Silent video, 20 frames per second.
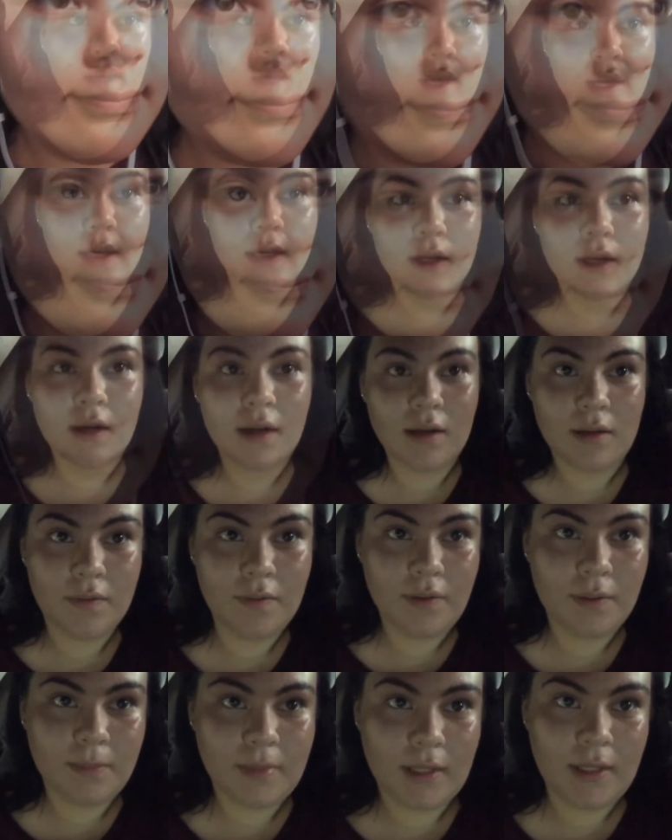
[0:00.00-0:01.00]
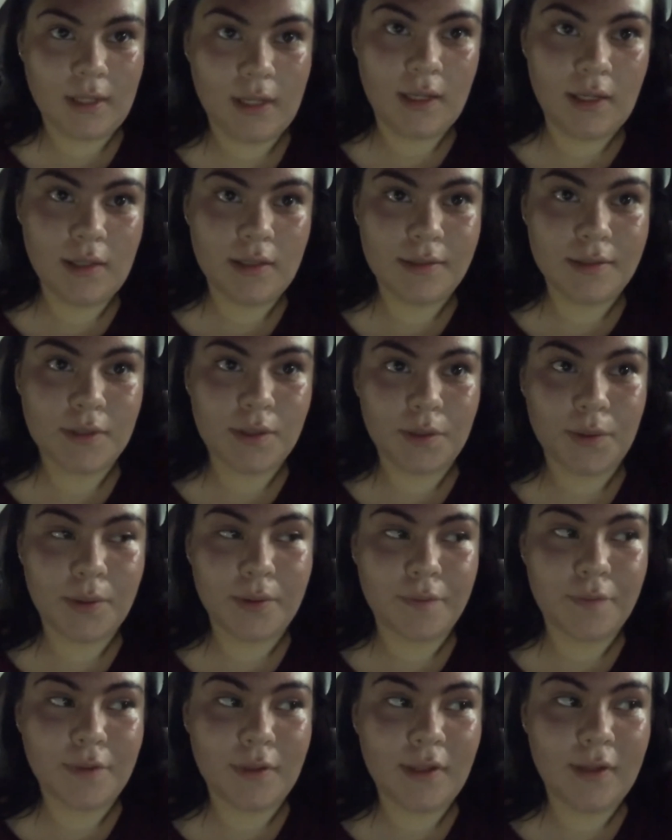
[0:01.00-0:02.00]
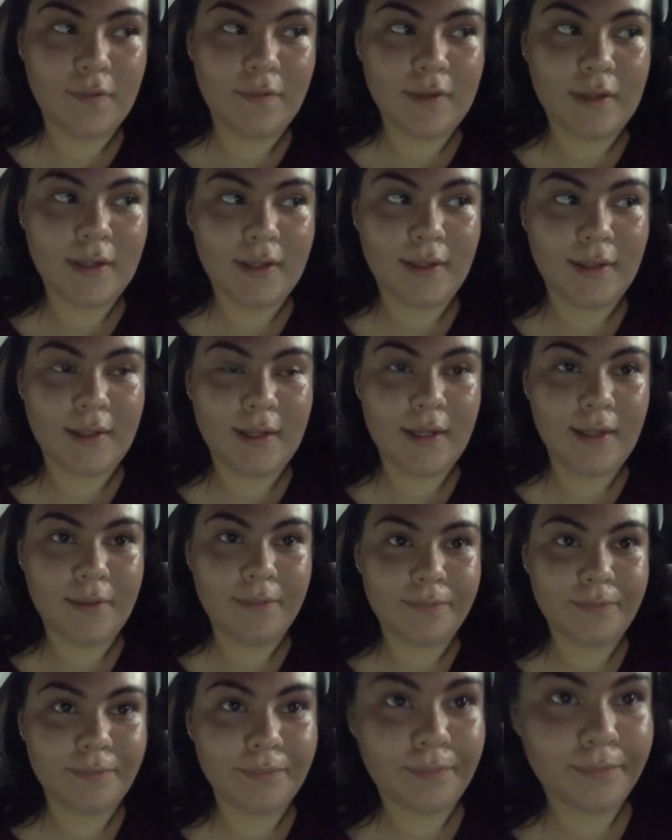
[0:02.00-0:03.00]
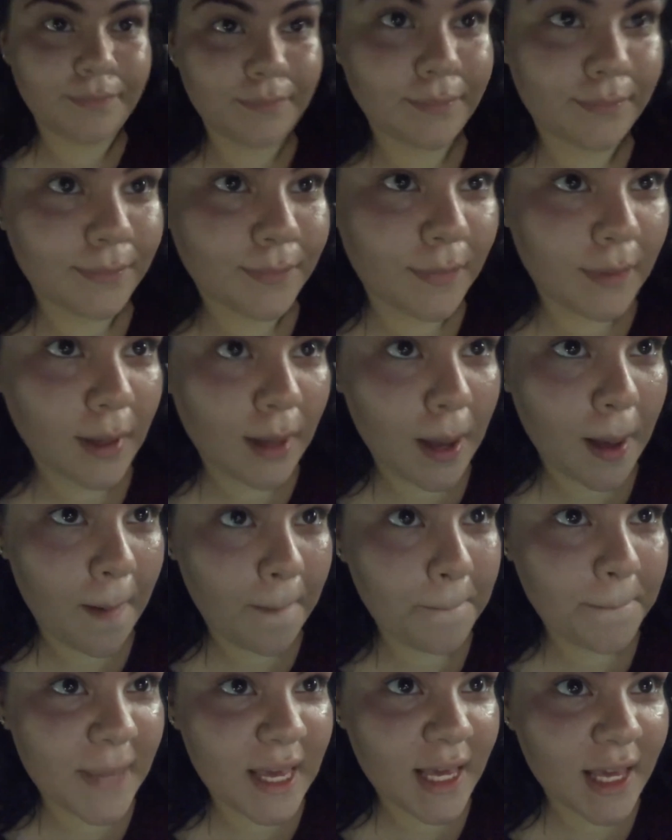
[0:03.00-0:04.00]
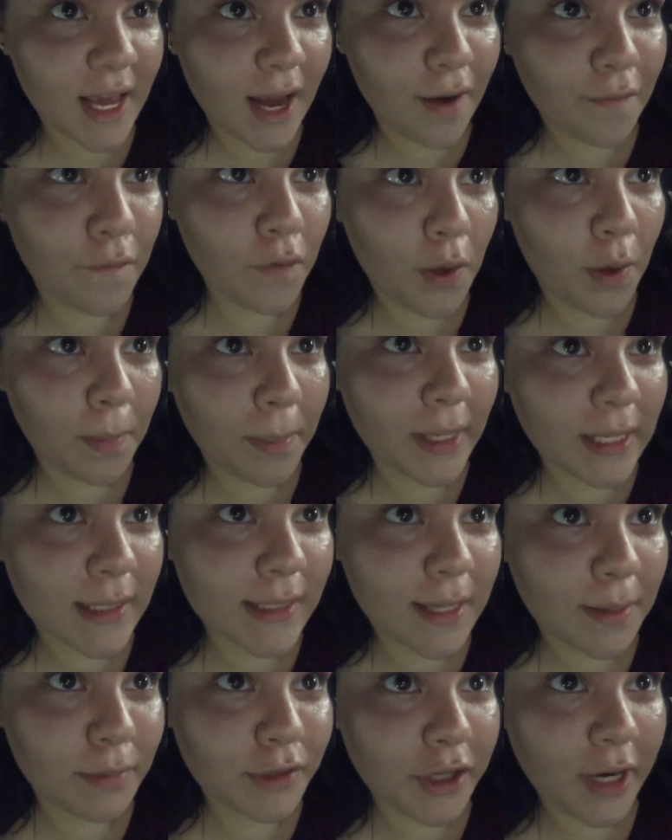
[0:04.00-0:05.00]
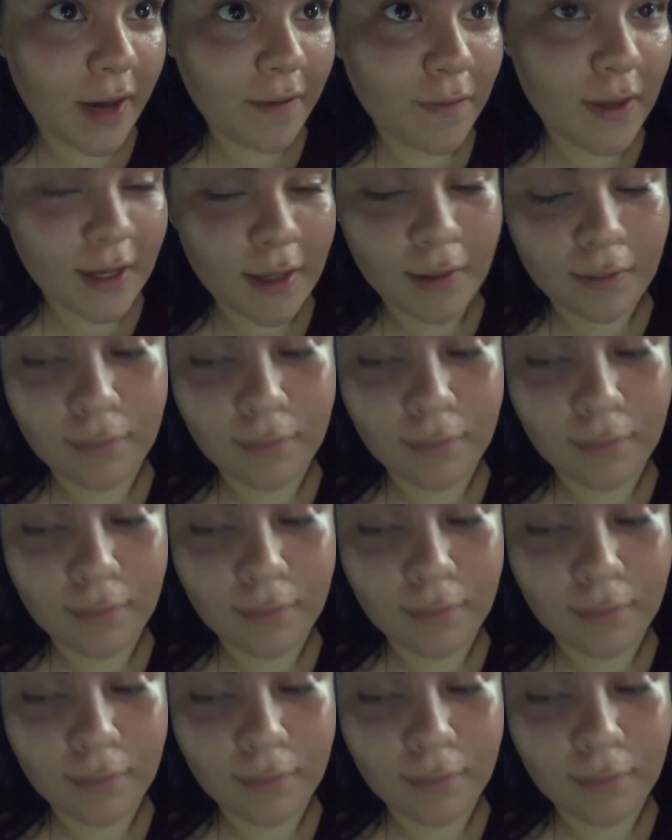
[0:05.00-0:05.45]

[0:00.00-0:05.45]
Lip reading: I cannot feel my legs, so if you live in LA, be careful because I'm driving.